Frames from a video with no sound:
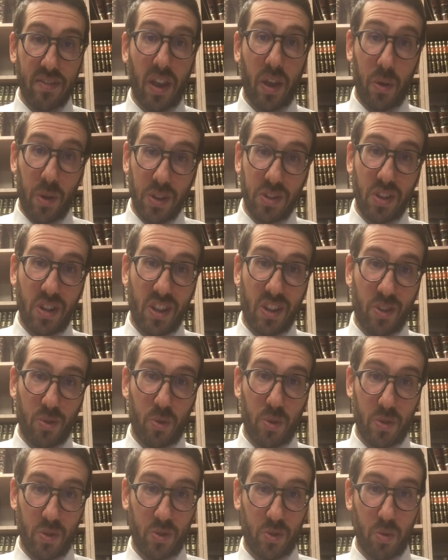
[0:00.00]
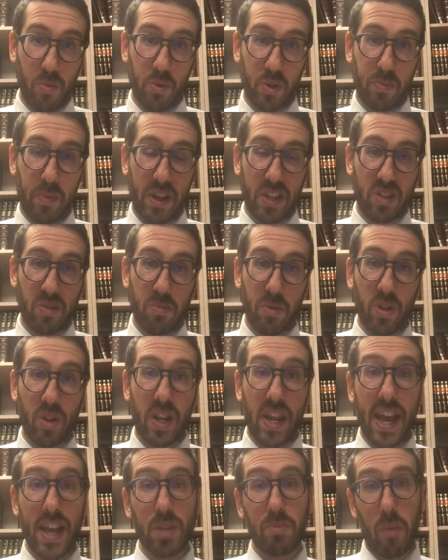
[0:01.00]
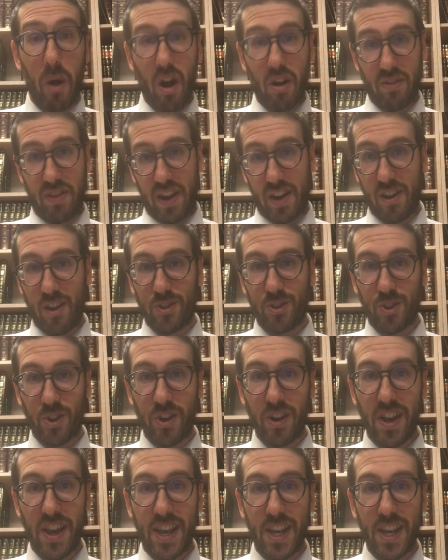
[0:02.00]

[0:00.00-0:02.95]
I also need to assume responsibility as part of that culture,